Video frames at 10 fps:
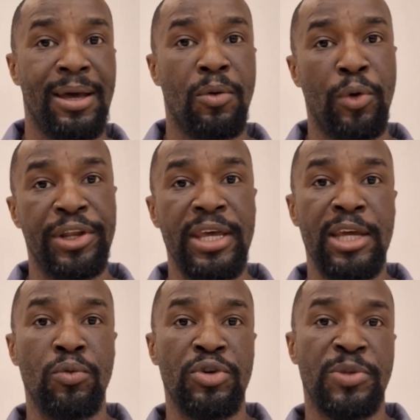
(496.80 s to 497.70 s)
Whether
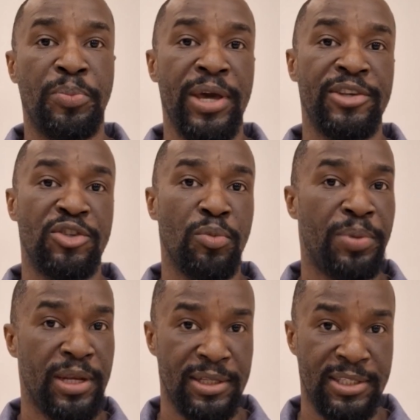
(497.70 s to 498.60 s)
it was pure
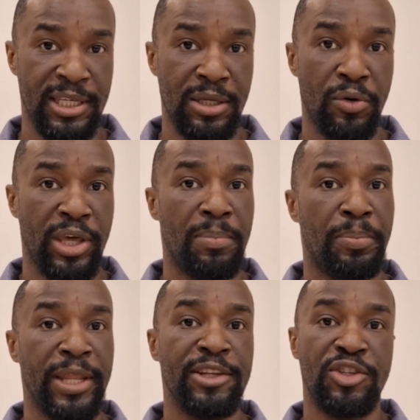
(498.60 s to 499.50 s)
stupidity, okay,
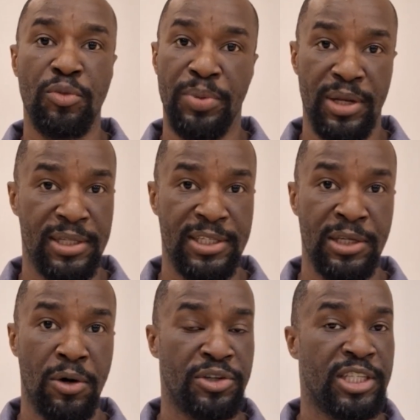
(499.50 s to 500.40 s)
plain
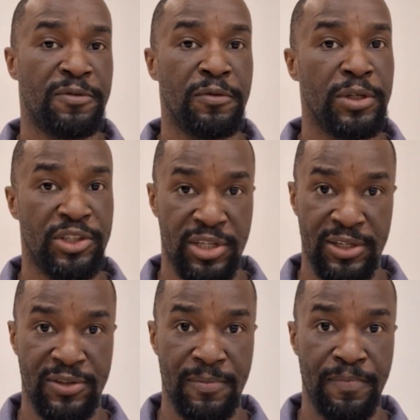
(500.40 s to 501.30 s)
stupidity, or just
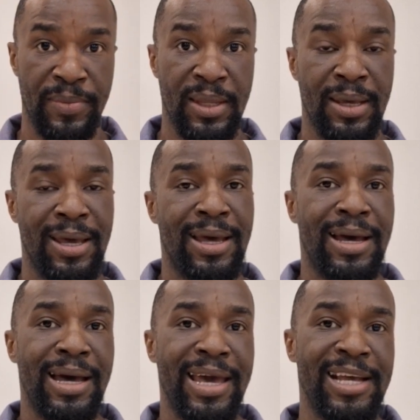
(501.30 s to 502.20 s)
foolishness.
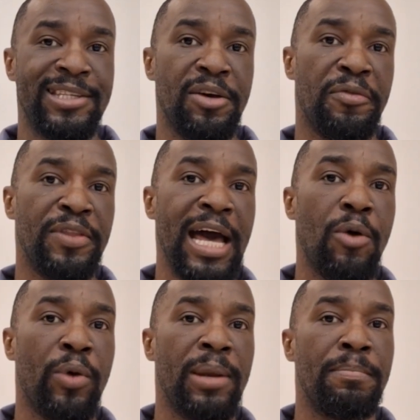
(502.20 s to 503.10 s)
As of
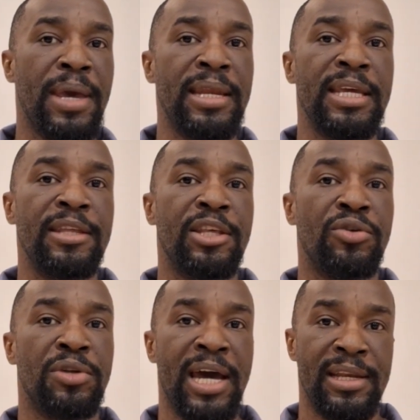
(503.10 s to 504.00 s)
now, when many in the
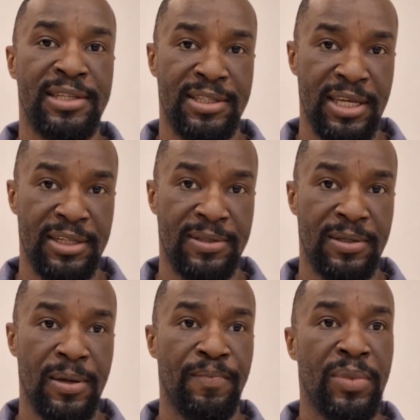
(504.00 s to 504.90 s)
United
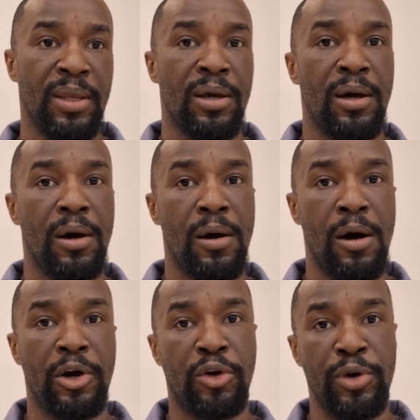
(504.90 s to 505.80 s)
States
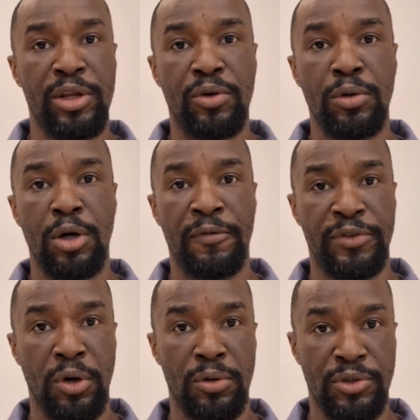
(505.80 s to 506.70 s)
are critical
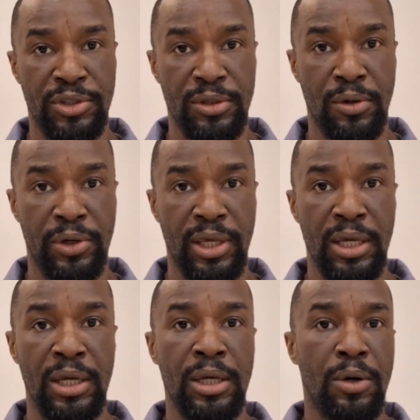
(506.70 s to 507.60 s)
of Doge,
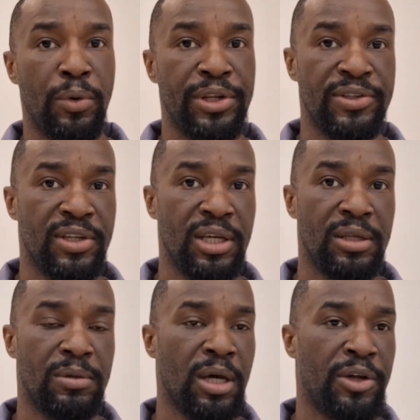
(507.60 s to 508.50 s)
okay, what is
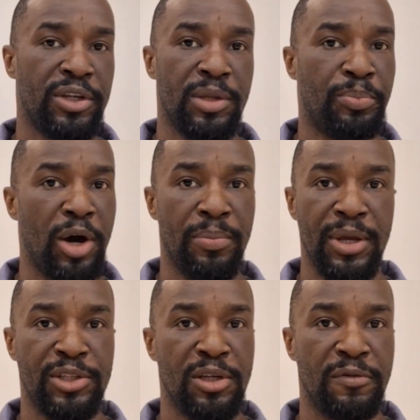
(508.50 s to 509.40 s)
it, the
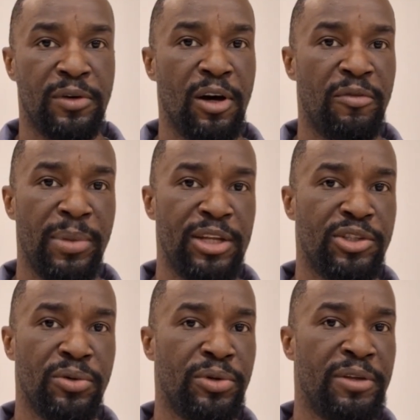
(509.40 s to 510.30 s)
Department of
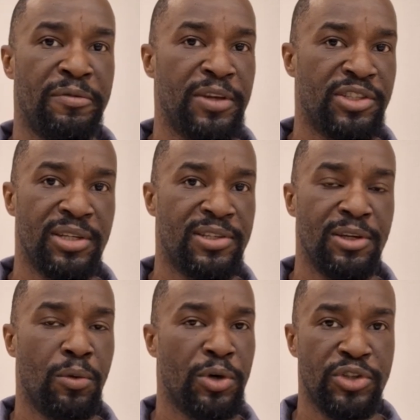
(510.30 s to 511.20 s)
Governmental
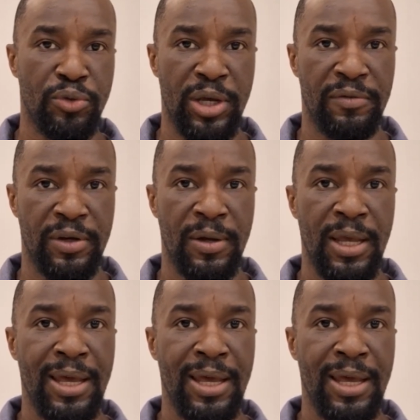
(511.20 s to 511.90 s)
Efficiency or whatsoever,